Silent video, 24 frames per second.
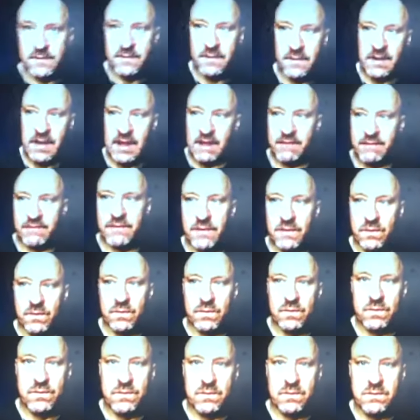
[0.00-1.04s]
if you
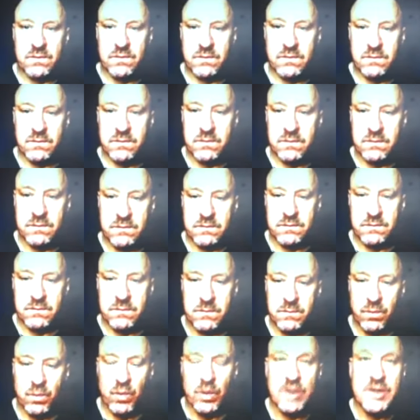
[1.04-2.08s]

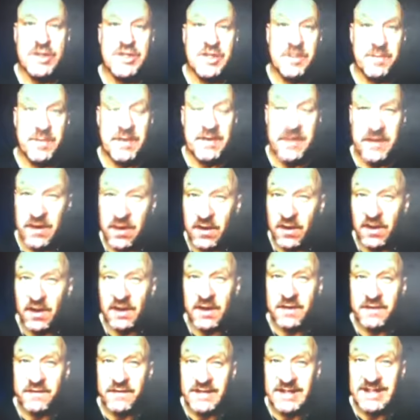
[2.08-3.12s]
worship at the god of